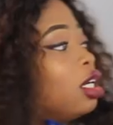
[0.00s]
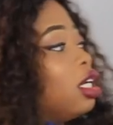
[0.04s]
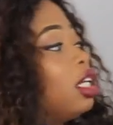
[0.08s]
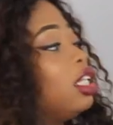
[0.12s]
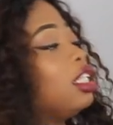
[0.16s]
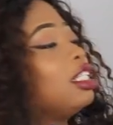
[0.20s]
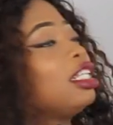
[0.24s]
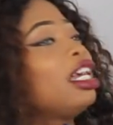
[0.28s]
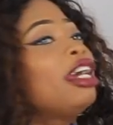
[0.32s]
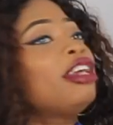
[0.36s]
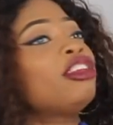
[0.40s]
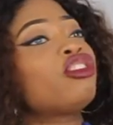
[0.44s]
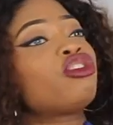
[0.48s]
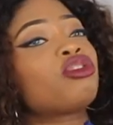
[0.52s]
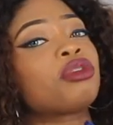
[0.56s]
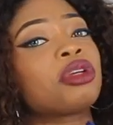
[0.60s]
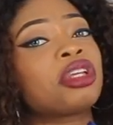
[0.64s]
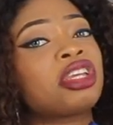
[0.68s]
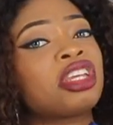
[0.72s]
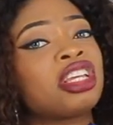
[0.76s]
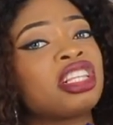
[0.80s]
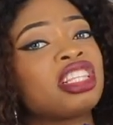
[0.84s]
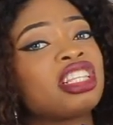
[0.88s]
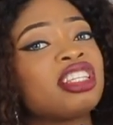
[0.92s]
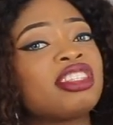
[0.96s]
Than
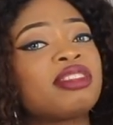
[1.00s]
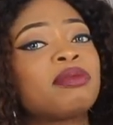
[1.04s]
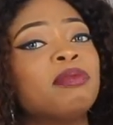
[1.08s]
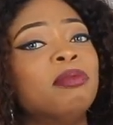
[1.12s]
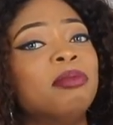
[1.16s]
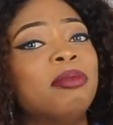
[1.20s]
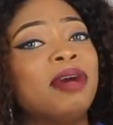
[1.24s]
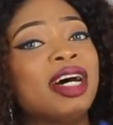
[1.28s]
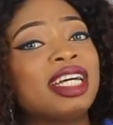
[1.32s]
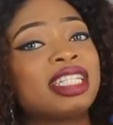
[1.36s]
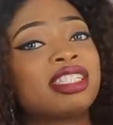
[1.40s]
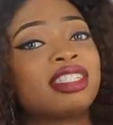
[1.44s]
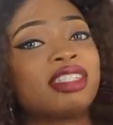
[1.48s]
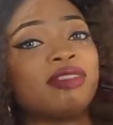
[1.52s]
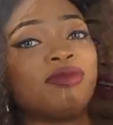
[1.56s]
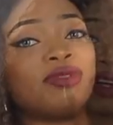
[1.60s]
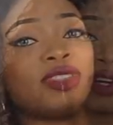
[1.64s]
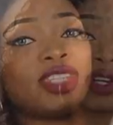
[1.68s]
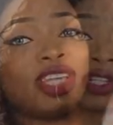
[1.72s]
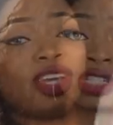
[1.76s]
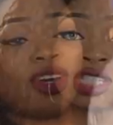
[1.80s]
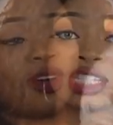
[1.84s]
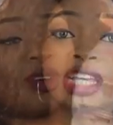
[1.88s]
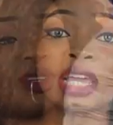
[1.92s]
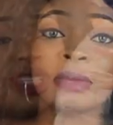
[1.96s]
drinking this massive
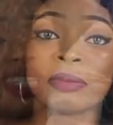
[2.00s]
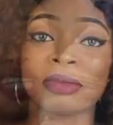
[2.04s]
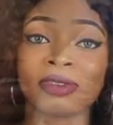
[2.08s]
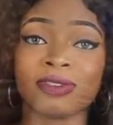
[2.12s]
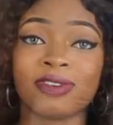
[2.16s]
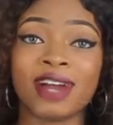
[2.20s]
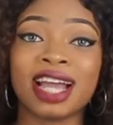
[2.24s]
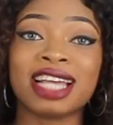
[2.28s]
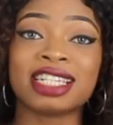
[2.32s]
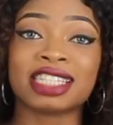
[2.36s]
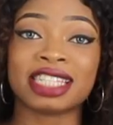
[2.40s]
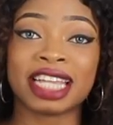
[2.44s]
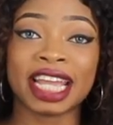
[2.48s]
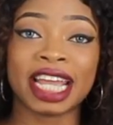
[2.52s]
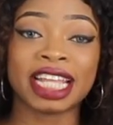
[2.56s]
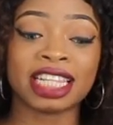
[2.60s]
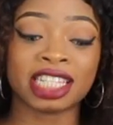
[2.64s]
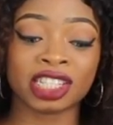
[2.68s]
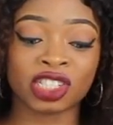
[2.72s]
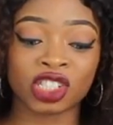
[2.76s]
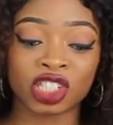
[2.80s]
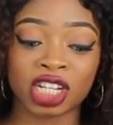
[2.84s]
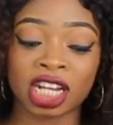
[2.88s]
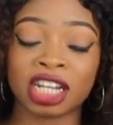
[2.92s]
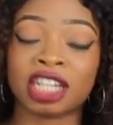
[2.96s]
thing. Before I started
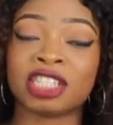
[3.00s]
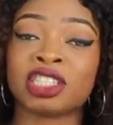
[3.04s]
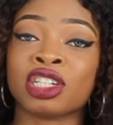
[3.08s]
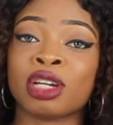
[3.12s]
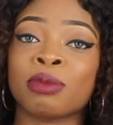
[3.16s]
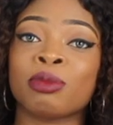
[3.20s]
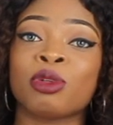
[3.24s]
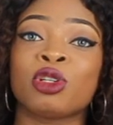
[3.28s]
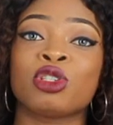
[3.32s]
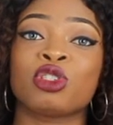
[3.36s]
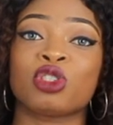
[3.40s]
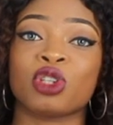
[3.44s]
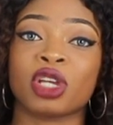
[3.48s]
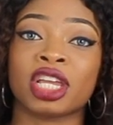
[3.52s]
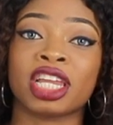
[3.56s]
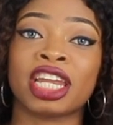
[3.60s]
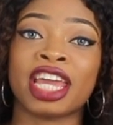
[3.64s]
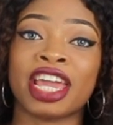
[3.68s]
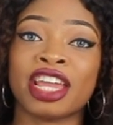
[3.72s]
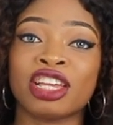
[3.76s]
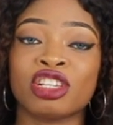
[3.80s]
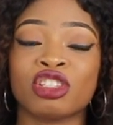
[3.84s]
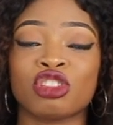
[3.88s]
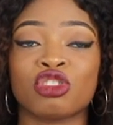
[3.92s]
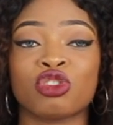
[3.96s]
this challenge, I'm not joking, I
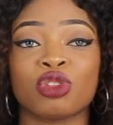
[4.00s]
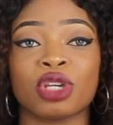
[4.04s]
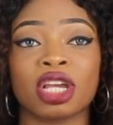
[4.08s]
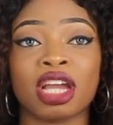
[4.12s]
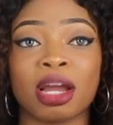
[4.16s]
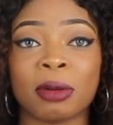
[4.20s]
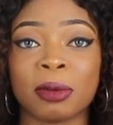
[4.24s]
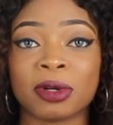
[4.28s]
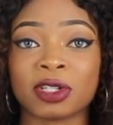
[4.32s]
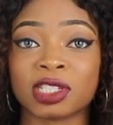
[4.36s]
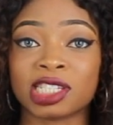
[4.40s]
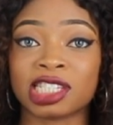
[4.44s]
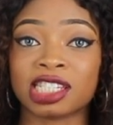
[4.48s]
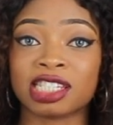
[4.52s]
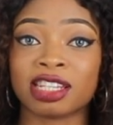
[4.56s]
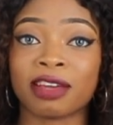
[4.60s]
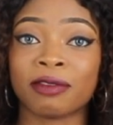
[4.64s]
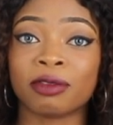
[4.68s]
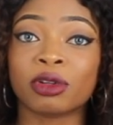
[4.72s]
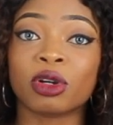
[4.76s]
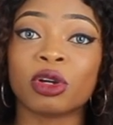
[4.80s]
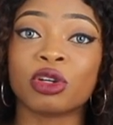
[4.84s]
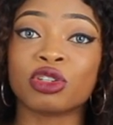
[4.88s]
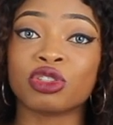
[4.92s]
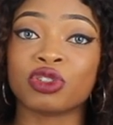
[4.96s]
used to drink about
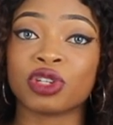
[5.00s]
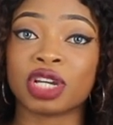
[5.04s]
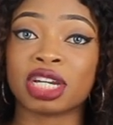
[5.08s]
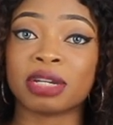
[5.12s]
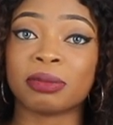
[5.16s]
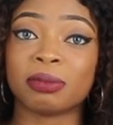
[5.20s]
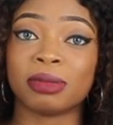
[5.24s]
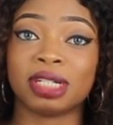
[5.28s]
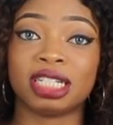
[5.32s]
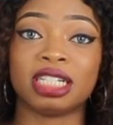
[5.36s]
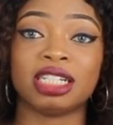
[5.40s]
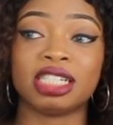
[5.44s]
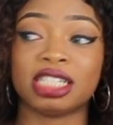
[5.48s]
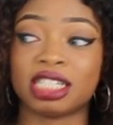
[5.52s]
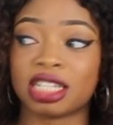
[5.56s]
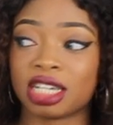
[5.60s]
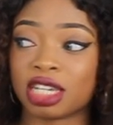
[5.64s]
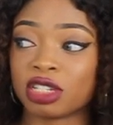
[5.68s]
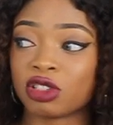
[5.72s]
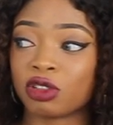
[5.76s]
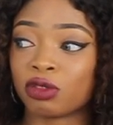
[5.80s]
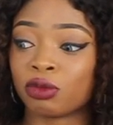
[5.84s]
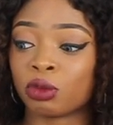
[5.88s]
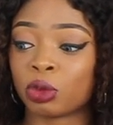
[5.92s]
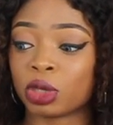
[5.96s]
700
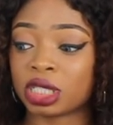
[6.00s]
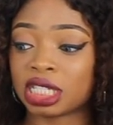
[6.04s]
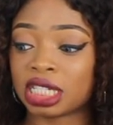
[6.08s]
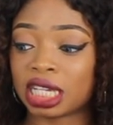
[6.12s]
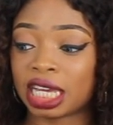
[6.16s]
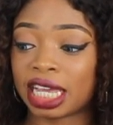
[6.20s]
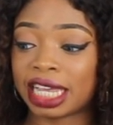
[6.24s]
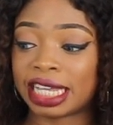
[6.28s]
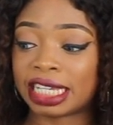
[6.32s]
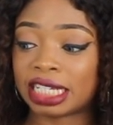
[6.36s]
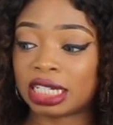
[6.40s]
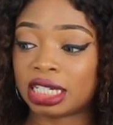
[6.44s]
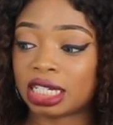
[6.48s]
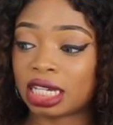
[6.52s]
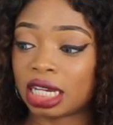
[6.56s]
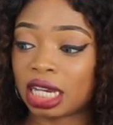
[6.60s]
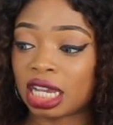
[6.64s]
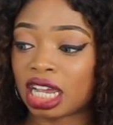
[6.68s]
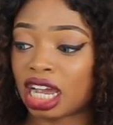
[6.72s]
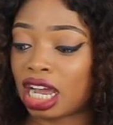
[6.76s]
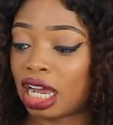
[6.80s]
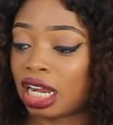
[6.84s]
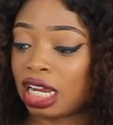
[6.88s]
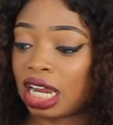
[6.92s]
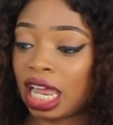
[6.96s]
milliliters of water a
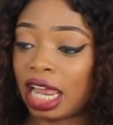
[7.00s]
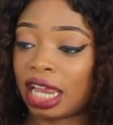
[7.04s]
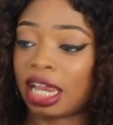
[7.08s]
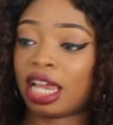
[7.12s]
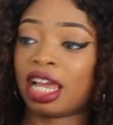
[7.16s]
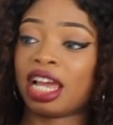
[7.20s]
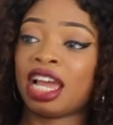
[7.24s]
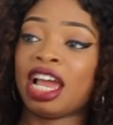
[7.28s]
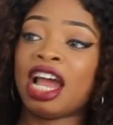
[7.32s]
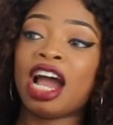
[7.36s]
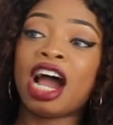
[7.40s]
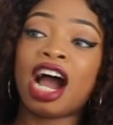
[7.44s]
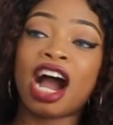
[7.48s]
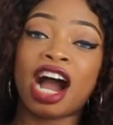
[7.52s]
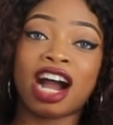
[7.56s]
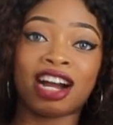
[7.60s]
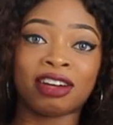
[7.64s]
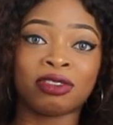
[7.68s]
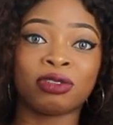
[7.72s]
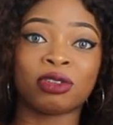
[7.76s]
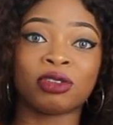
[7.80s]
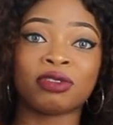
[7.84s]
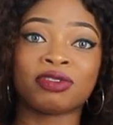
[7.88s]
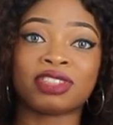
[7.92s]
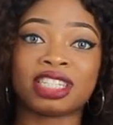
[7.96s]
day, like
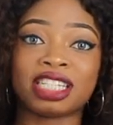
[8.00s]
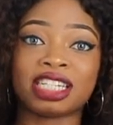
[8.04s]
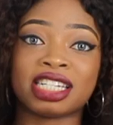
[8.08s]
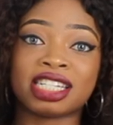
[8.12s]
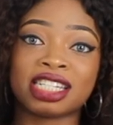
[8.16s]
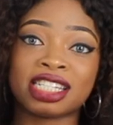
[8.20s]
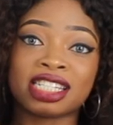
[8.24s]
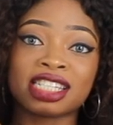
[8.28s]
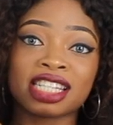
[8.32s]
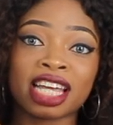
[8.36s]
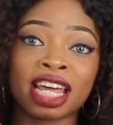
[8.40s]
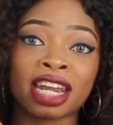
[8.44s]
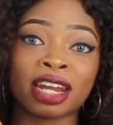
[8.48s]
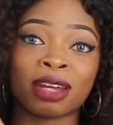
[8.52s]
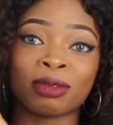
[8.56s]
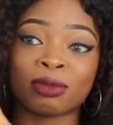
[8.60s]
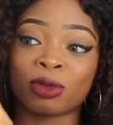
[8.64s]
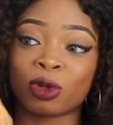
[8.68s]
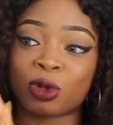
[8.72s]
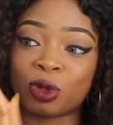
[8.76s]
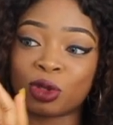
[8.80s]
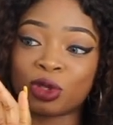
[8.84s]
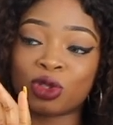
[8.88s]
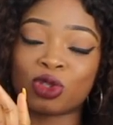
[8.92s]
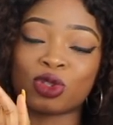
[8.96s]
half of this, and I'm
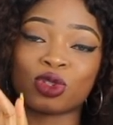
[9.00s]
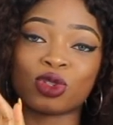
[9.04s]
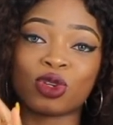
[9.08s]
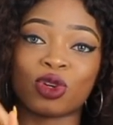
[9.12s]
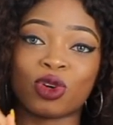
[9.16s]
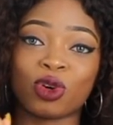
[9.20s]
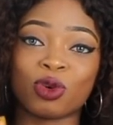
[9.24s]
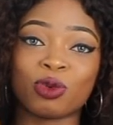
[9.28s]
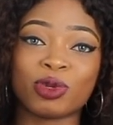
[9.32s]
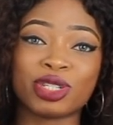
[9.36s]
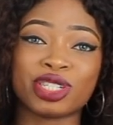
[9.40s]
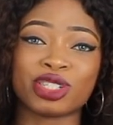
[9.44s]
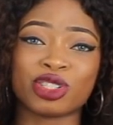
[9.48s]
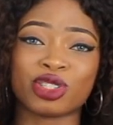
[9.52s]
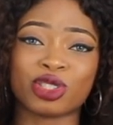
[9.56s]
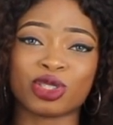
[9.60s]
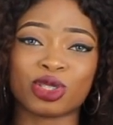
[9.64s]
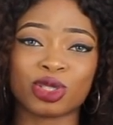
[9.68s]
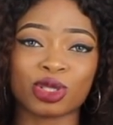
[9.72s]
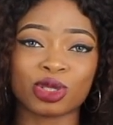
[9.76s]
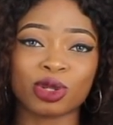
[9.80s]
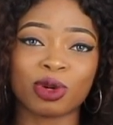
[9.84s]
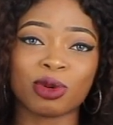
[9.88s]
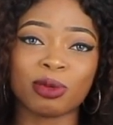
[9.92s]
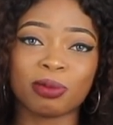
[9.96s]
good to go, which is
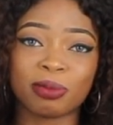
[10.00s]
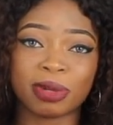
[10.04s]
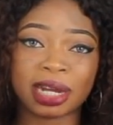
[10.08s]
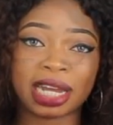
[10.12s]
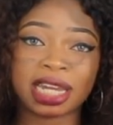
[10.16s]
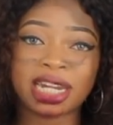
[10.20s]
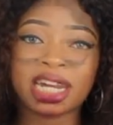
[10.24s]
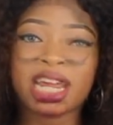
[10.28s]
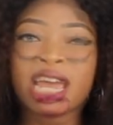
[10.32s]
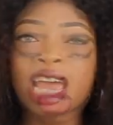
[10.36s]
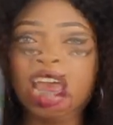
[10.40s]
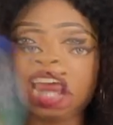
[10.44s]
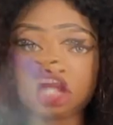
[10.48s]
so bad.